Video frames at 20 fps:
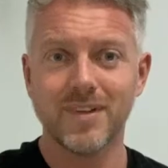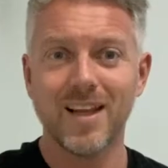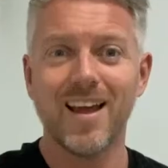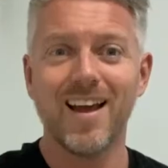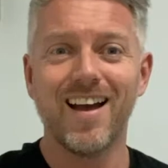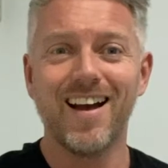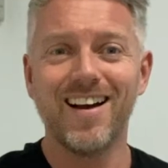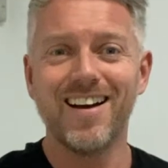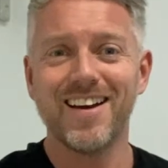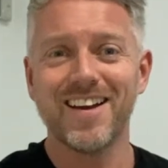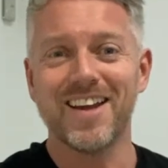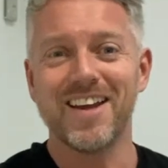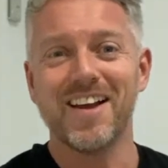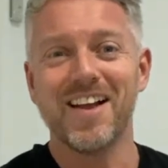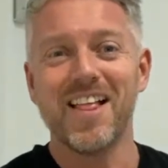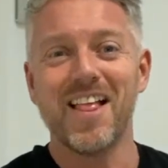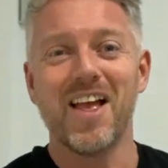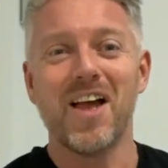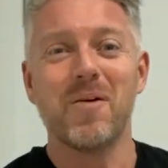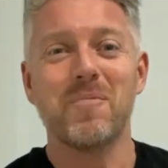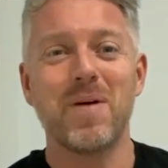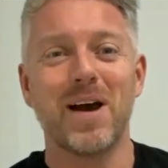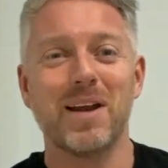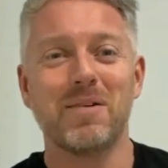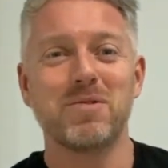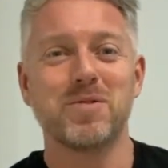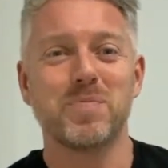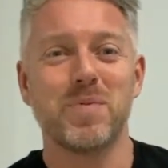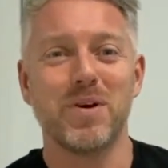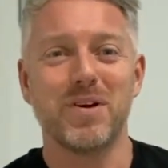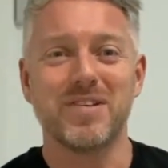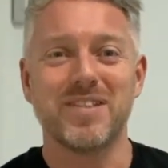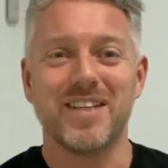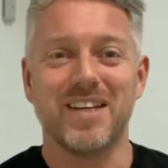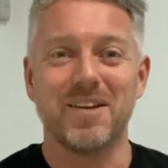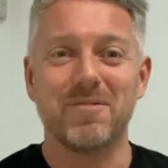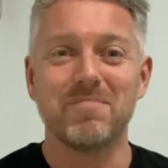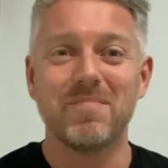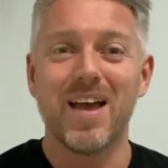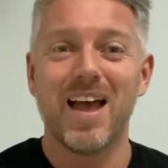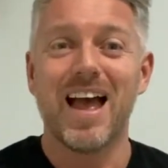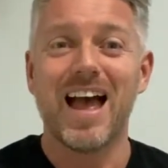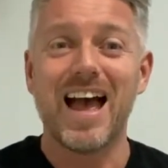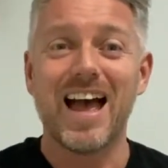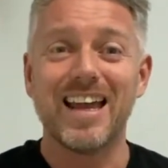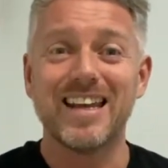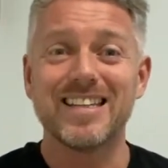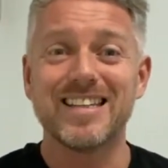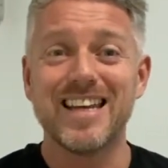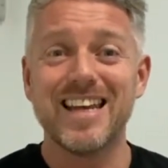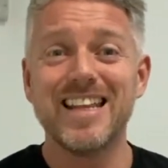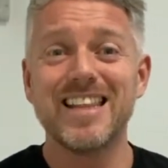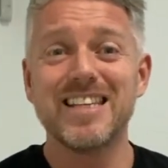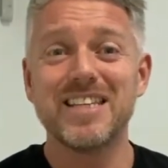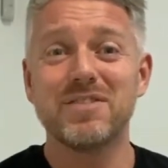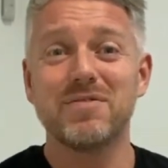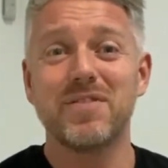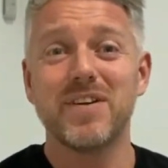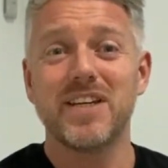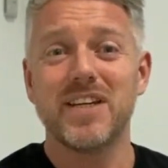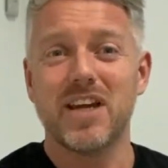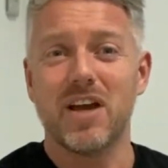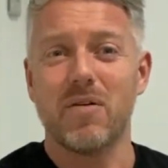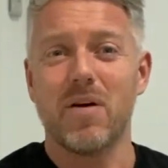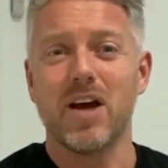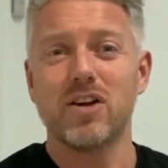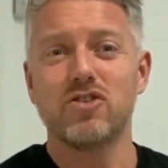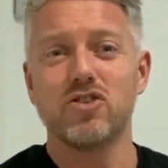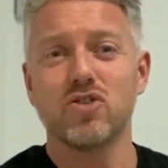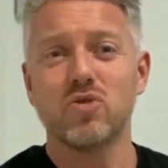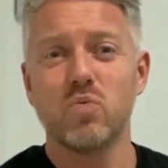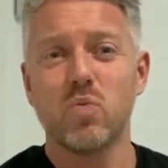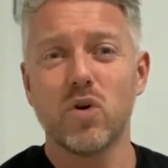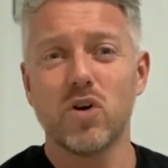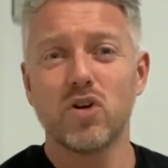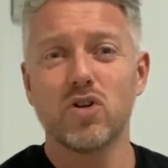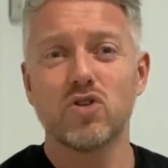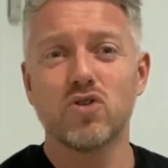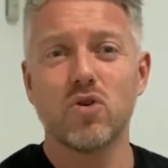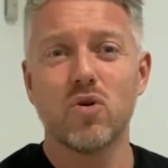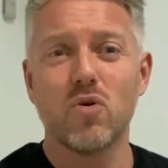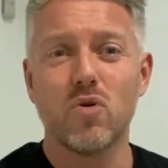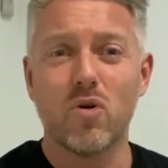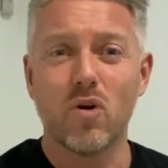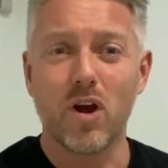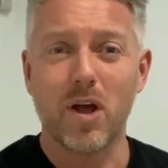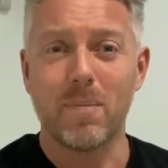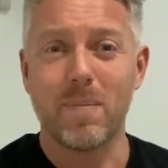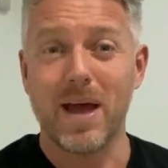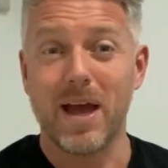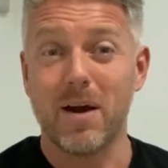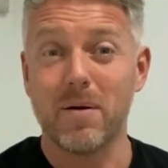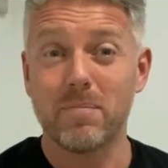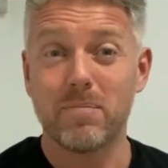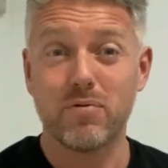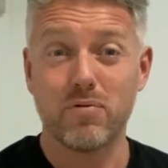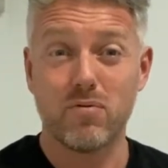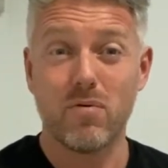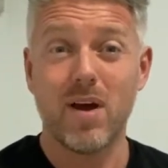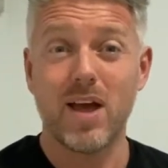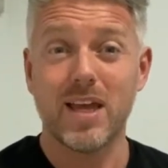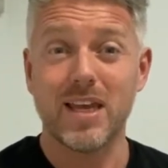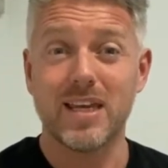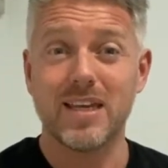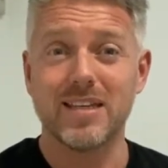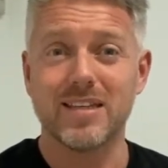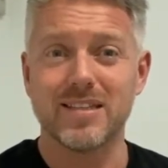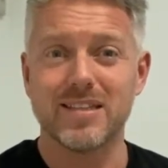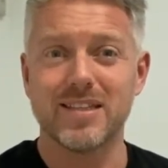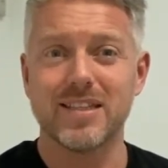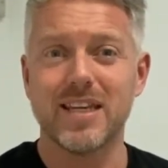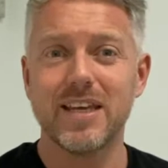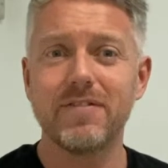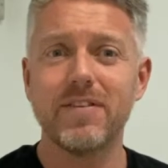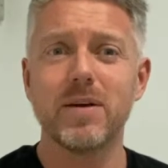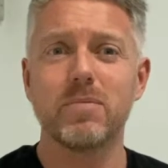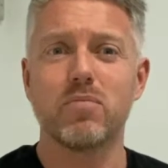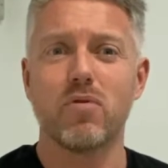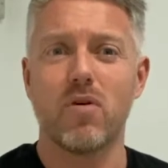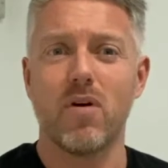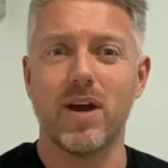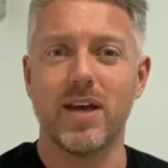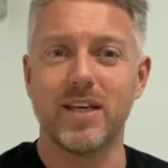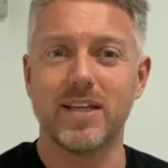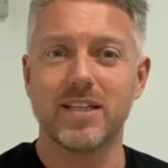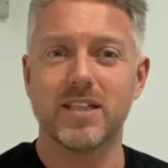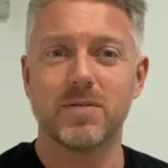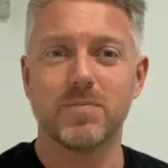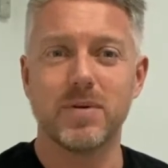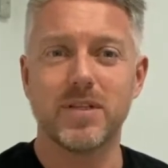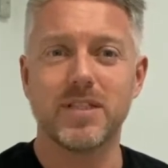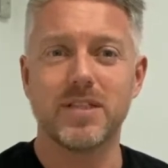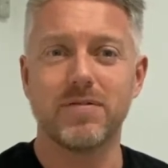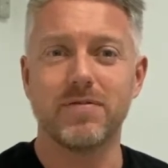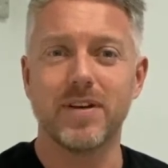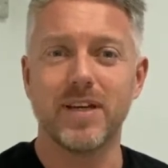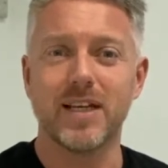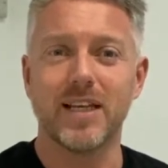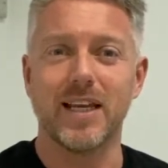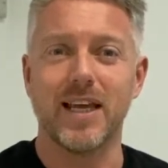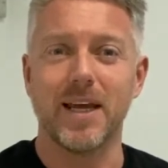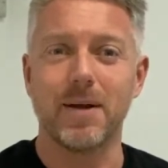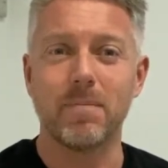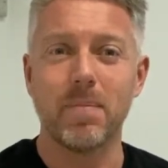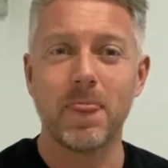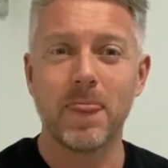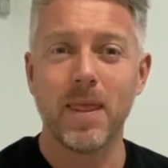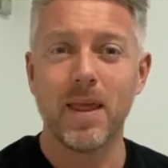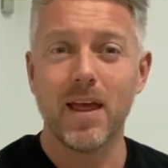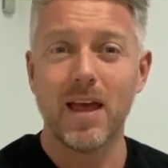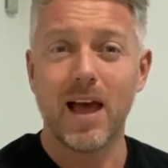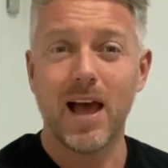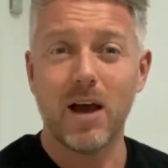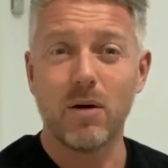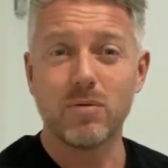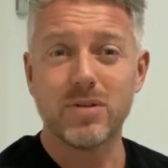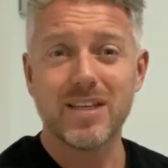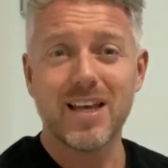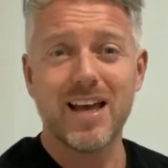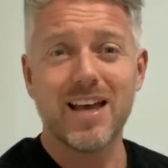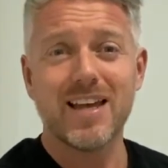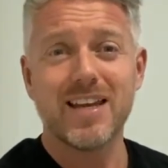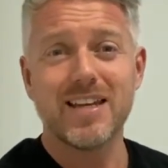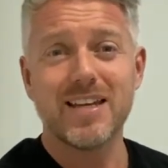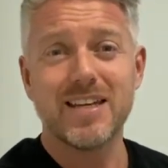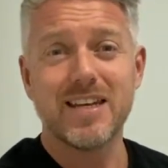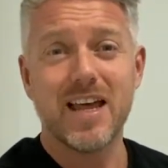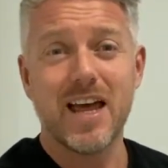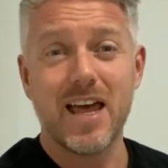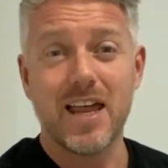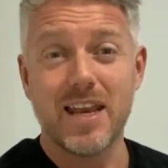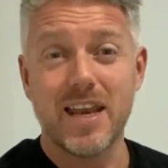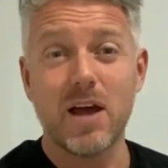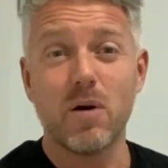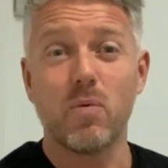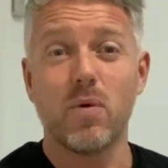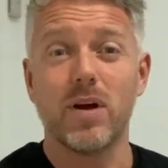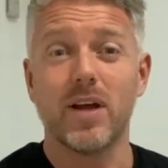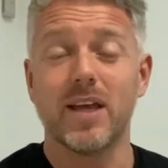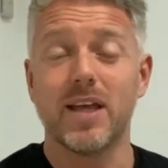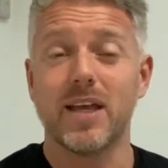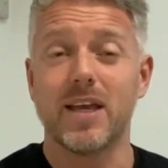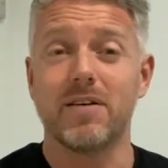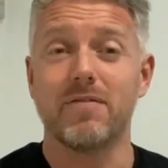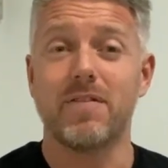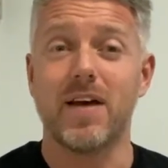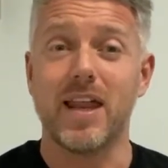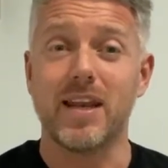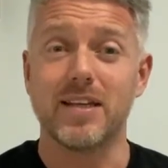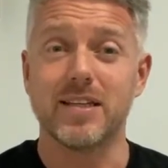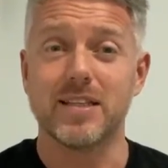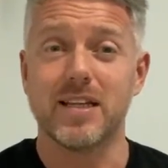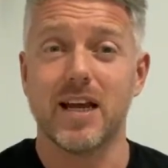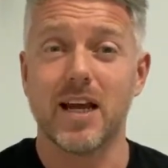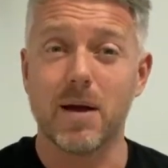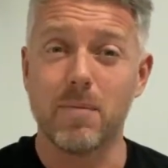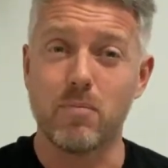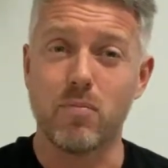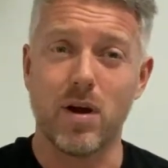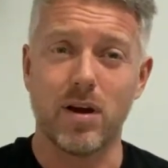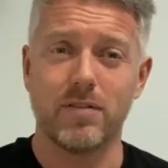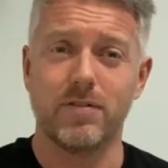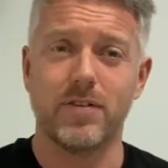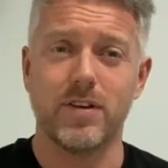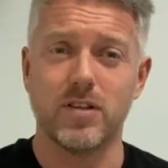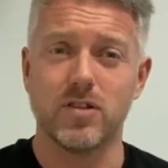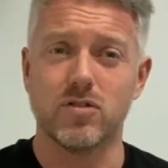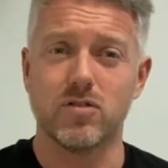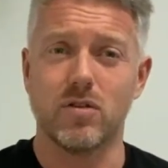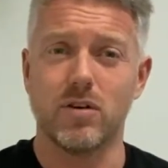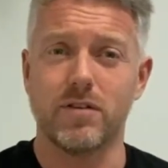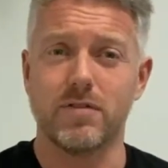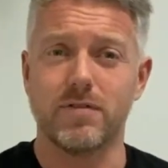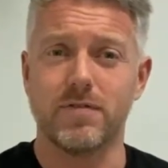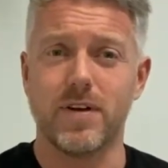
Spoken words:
Hi, my name is Bertie, and in this video I just want to talk about praise, giving praise specifically. I was at a networking event, like a breakfast sort of